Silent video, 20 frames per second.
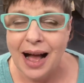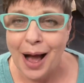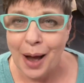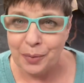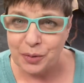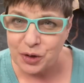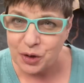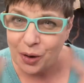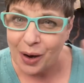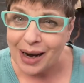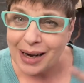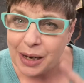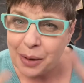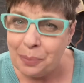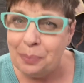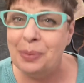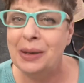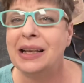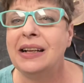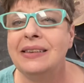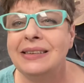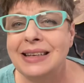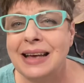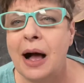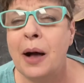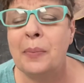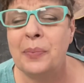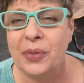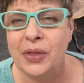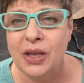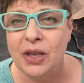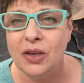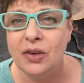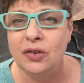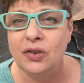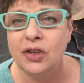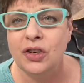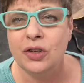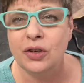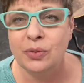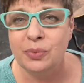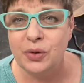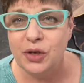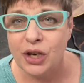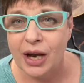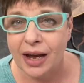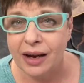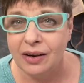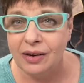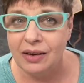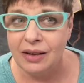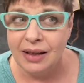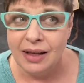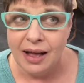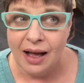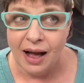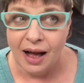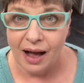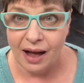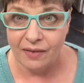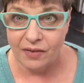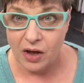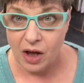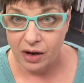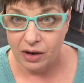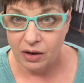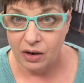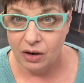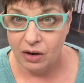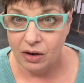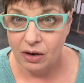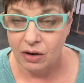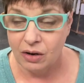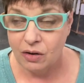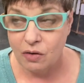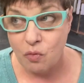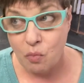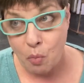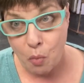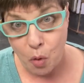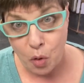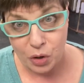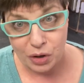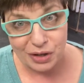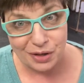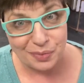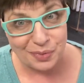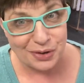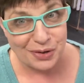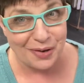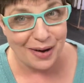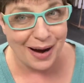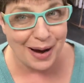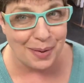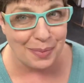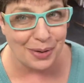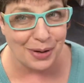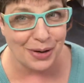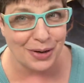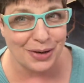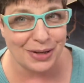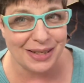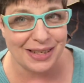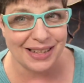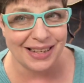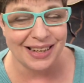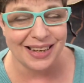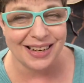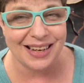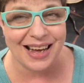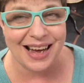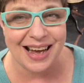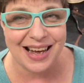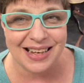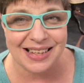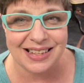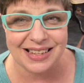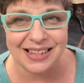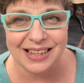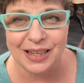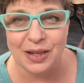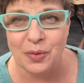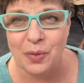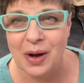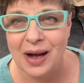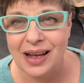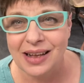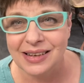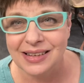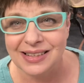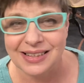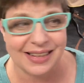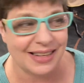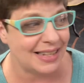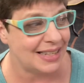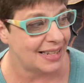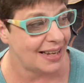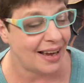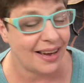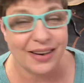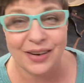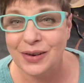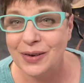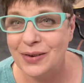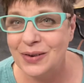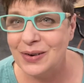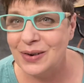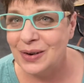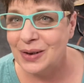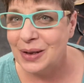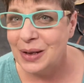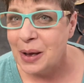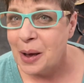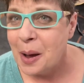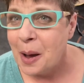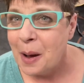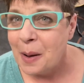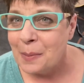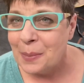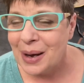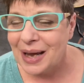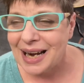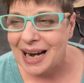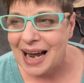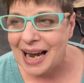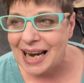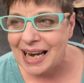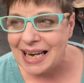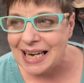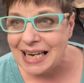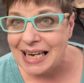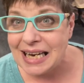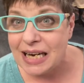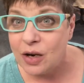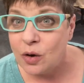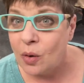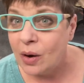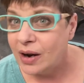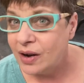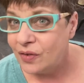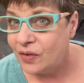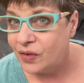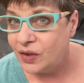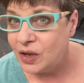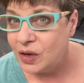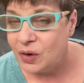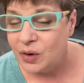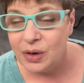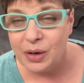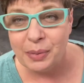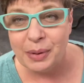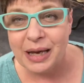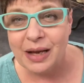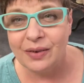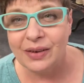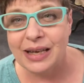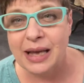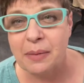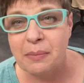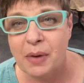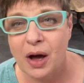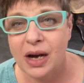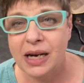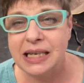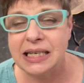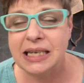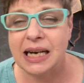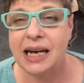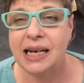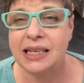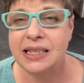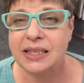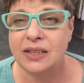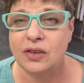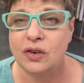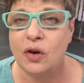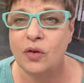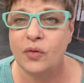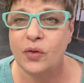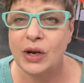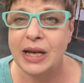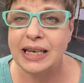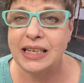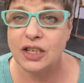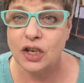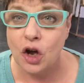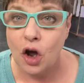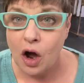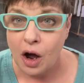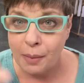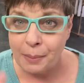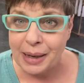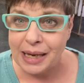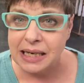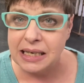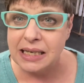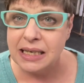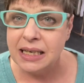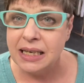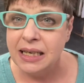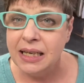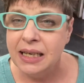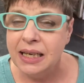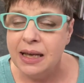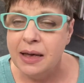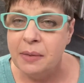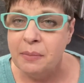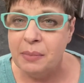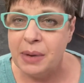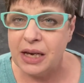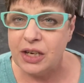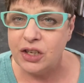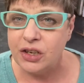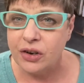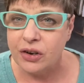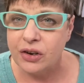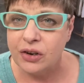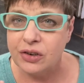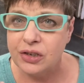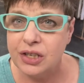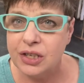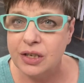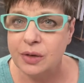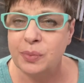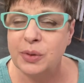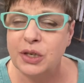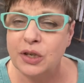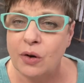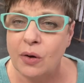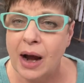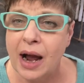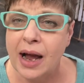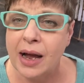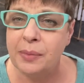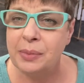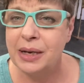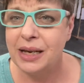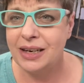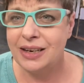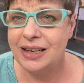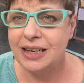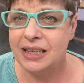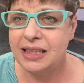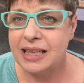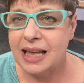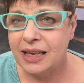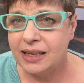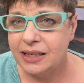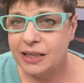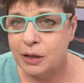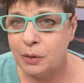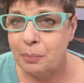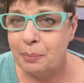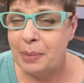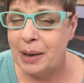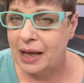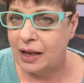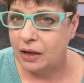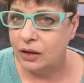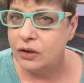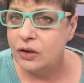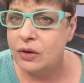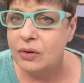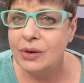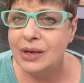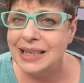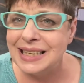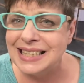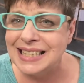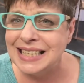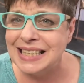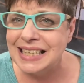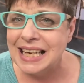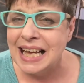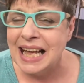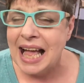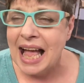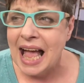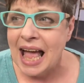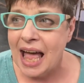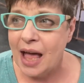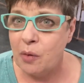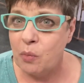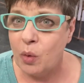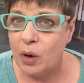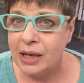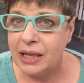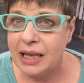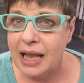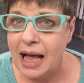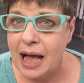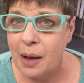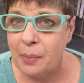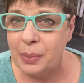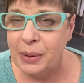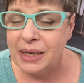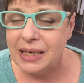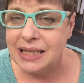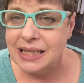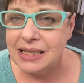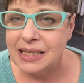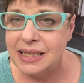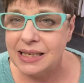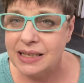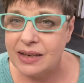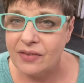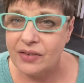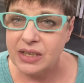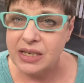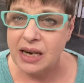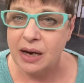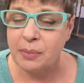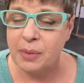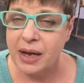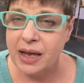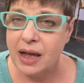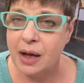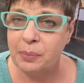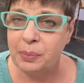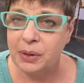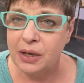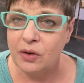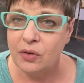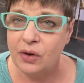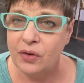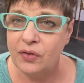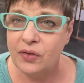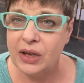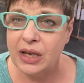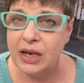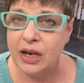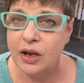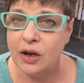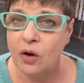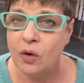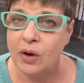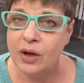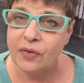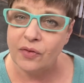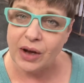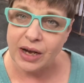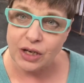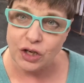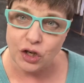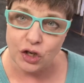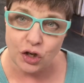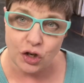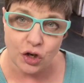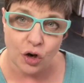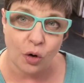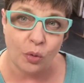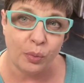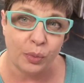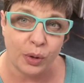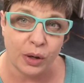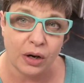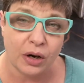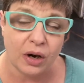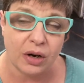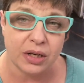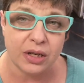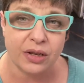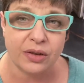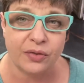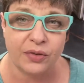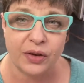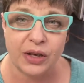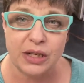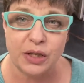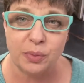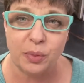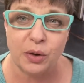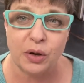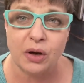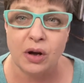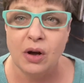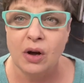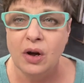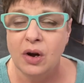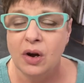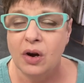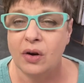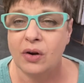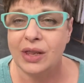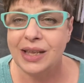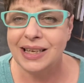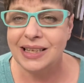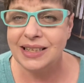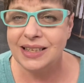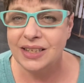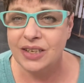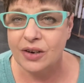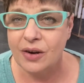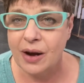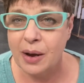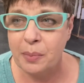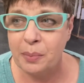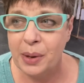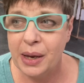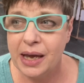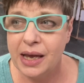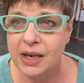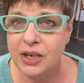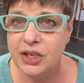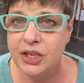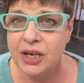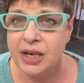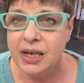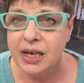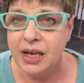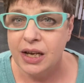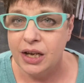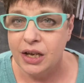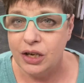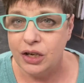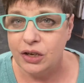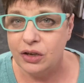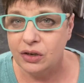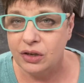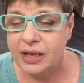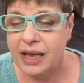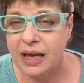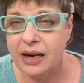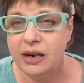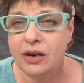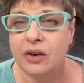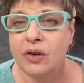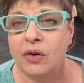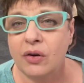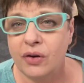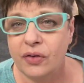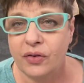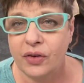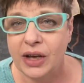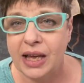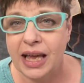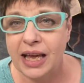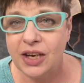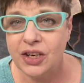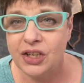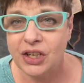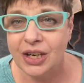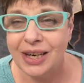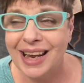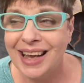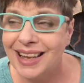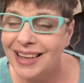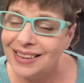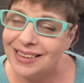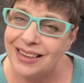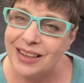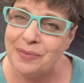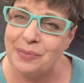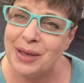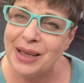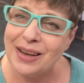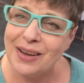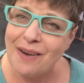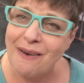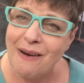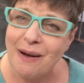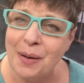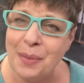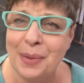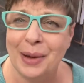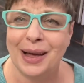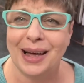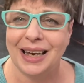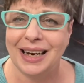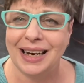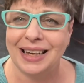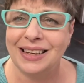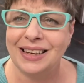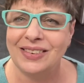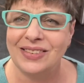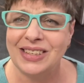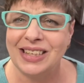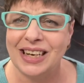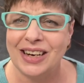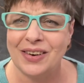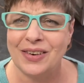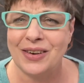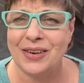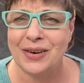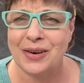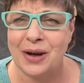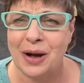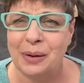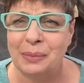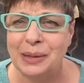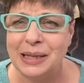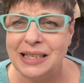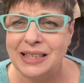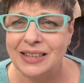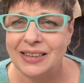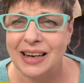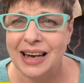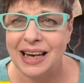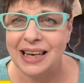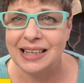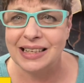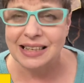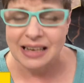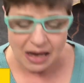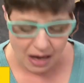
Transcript: I'm trying to build up the YouTube channel. I've gotten more subscribers in the last little while, so that's kind of cool. But I need quite a few to be able to get monetized. So don't forget to comment. Make sure you're subscribed and you hit that little bell notice. And what'll happen is every time I upload a video, if I don't put it onto the Facebook or the Instagram page, you'll get a notification and leave me a comment. I love to hear your comments, you guys.